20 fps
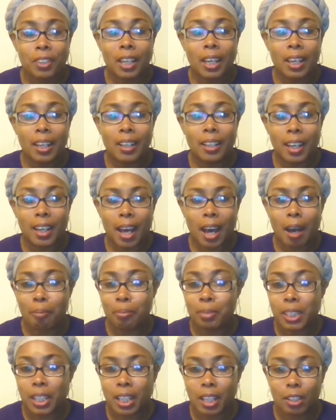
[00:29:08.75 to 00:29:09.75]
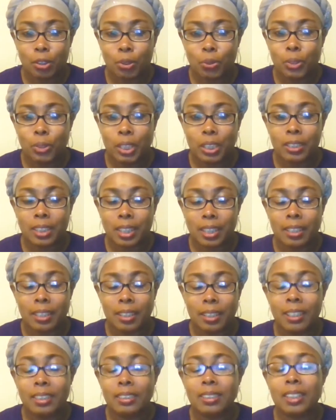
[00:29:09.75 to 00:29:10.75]
And I'm telling you,
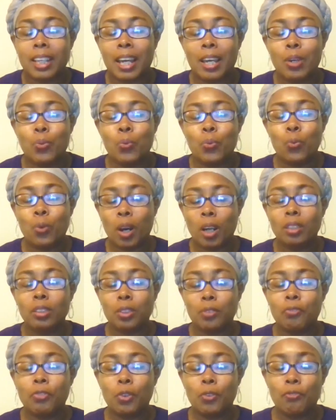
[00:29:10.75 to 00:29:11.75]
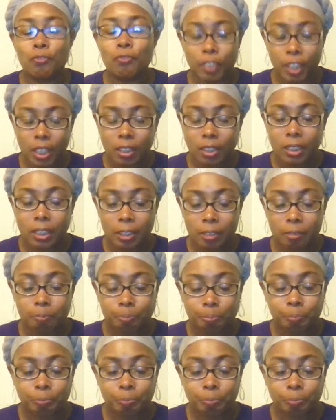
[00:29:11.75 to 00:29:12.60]
it's a wonderful feeling